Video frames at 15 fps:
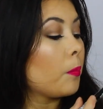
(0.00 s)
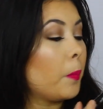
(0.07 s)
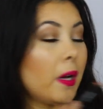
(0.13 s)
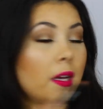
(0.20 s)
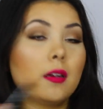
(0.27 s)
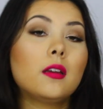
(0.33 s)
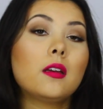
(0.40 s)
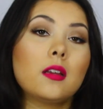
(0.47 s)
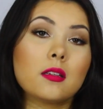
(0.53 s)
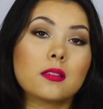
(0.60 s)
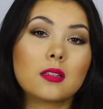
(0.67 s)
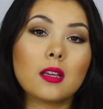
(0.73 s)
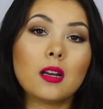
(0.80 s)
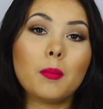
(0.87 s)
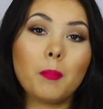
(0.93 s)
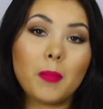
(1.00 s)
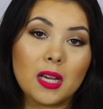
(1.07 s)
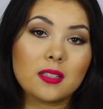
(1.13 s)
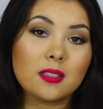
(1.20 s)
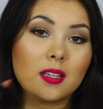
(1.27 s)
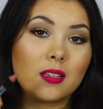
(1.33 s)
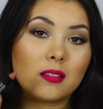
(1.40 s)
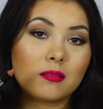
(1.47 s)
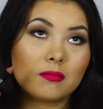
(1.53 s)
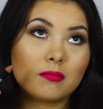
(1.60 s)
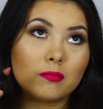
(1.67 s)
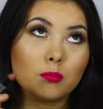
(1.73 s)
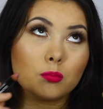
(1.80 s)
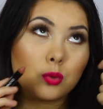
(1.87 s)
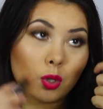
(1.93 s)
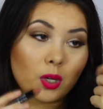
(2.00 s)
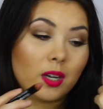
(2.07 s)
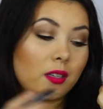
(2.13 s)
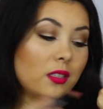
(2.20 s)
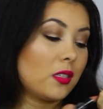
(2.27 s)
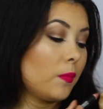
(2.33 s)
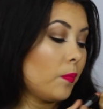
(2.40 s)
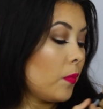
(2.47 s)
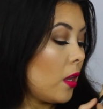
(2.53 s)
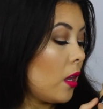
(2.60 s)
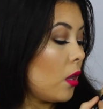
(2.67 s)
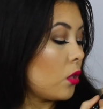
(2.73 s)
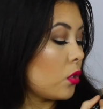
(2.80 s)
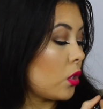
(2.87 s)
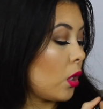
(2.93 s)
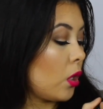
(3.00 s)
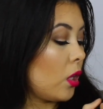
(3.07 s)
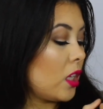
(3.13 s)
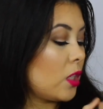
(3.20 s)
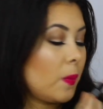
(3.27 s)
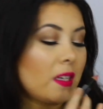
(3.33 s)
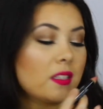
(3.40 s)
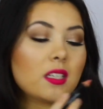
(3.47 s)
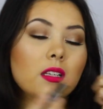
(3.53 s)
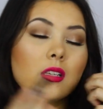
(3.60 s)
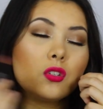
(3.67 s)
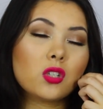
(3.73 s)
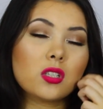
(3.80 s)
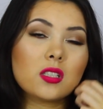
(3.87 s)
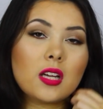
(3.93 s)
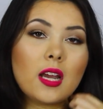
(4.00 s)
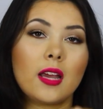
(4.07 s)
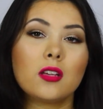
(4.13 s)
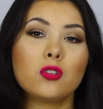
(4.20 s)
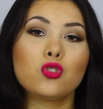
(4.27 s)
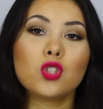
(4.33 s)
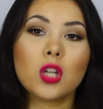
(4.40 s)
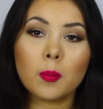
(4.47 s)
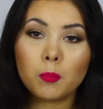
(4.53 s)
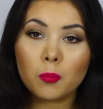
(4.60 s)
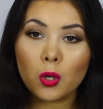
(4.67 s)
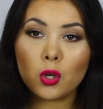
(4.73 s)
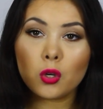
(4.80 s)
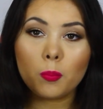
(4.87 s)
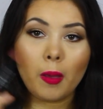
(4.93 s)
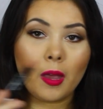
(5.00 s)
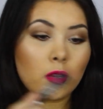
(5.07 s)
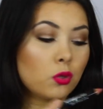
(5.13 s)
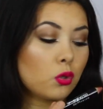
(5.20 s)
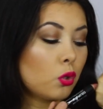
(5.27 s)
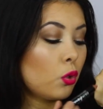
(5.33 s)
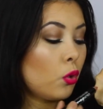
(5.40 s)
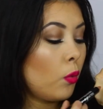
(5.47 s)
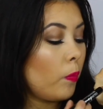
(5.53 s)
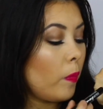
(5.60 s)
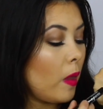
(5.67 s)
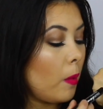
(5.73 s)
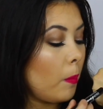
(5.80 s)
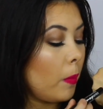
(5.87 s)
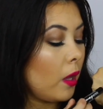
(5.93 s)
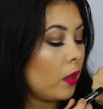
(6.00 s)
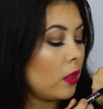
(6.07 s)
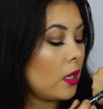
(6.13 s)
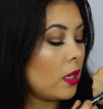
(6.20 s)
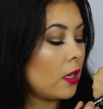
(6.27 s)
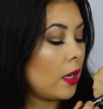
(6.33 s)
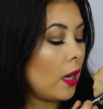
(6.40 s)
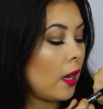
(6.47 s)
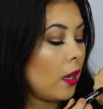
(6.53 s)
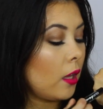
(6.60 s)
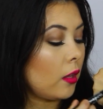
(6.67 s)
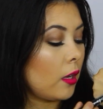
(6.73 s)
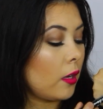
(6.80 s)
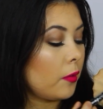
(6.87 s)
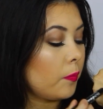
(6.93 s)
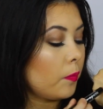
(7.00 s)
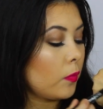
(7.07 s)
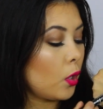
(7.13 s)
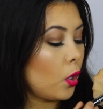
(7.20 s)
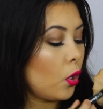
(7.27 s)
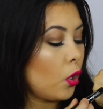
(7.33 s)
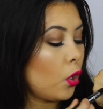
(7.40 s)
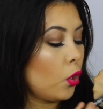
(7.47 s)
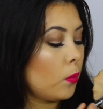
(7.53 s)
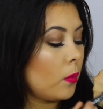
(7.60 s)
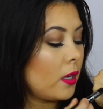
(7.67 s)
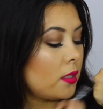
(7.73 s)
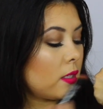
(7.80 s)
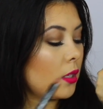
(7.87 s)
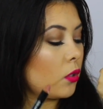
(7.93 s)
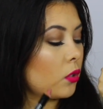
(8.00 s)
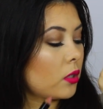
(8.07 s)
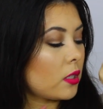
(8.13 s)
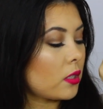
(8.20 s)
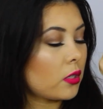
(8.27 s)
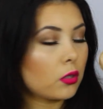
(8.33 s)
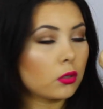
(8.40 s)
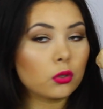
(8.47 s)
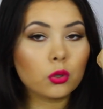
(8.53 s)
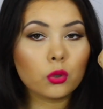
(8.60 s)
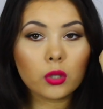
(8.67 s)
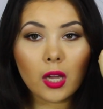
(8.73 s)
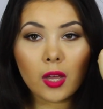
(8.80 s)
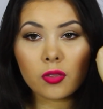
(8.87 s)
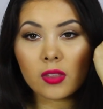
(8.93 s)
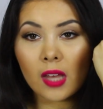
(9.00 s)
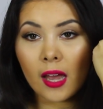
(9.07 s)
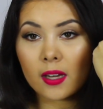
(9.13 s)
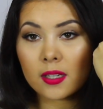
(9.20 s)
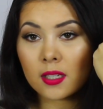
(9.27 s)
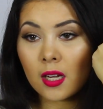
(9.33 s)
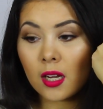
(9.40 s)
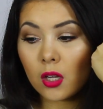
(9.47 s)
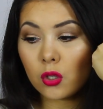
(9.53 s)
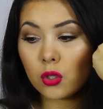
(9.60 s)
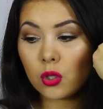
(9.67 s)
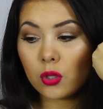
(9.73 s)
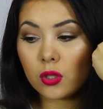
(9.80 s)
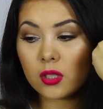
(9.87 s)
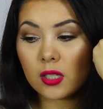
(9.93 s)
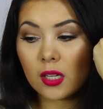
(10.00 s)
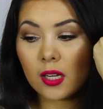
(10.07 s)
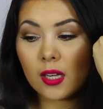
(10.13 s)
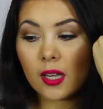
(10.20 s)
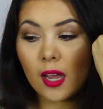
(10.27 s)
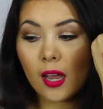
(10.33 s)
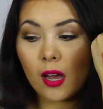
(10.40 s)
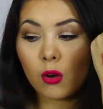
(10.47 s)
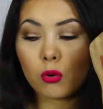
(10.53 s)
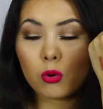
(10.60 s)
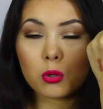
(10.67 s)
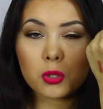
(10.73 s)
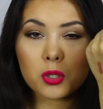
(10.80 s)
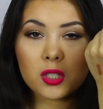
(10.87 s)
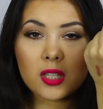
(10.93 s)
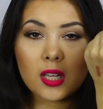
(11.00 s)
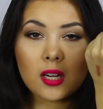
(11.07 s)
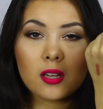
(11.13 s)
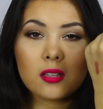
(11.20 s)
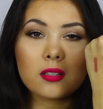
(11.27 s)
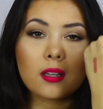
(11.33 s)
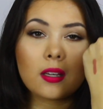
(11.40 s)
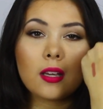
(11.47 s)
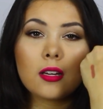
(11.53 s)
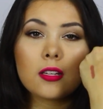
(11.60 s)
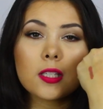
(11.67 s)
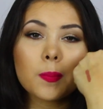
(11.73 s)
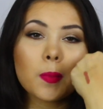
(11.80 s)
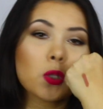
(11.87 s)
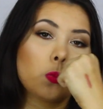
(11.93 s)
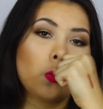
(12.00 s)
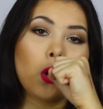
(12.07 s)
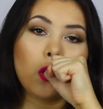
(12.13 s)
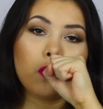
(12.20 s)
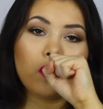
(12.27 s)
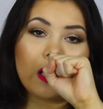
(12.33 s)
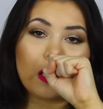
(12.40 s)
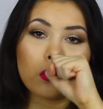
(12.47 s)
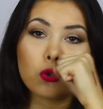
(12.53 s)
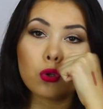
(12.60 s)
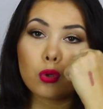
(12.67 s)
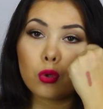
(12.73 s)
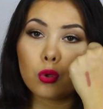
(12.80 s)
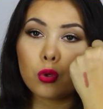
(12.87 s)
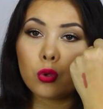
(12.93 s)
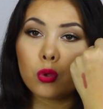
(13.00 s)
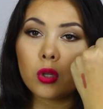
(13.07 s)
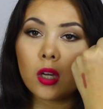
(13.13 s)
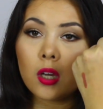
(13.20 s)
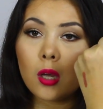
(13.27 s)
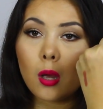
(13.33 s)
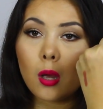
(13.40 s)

but it is an amazing product. So it's basically just a jumbo pencil but the color, oh my dear goodness, look at that. Do you see how gorgeous that is? Like it is the most perfect nude